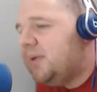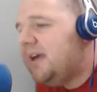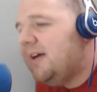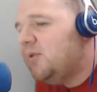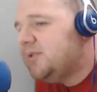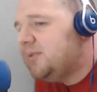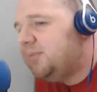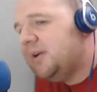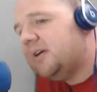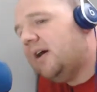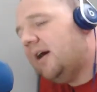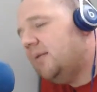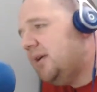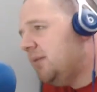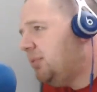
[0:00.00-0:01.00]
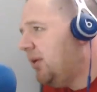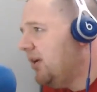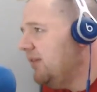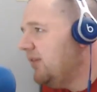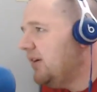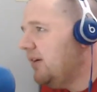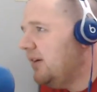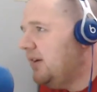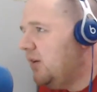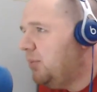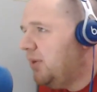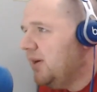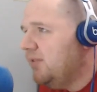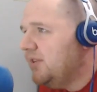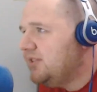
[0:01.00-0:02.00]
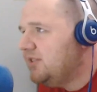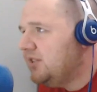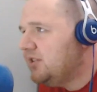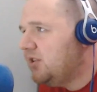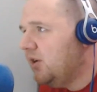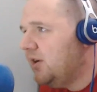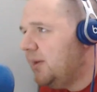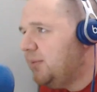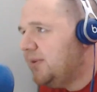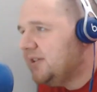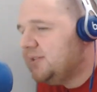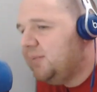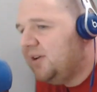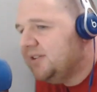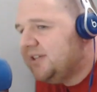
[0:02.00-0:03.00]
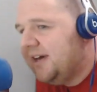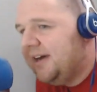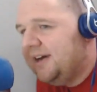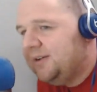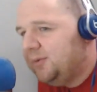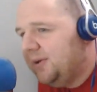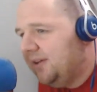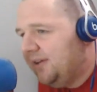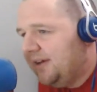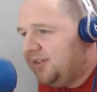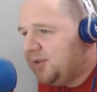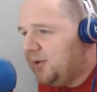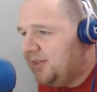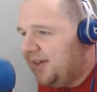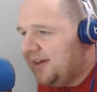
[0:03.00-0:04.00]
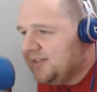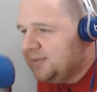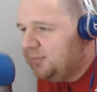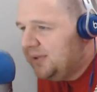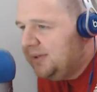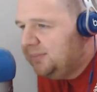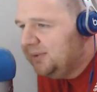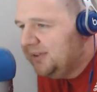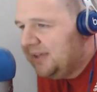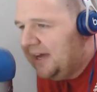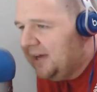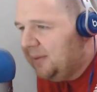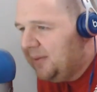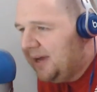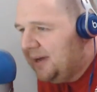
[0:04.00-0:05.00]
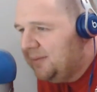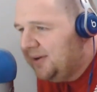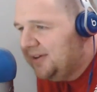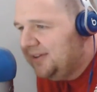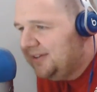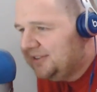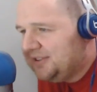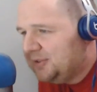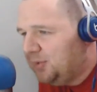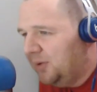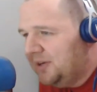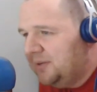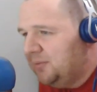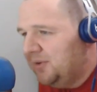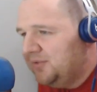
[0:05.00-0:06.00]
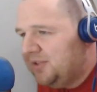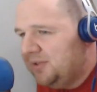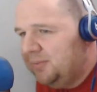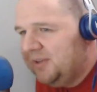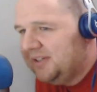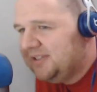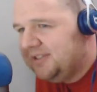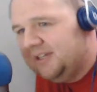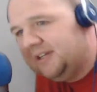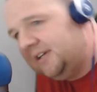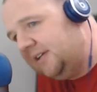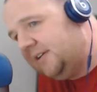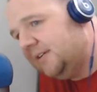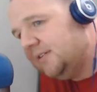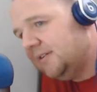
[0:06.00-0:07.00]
It was a big, I mean, part of it, it's just growing up in a small town with like 3,000 people in Alabama that's just wanting to move to the big city.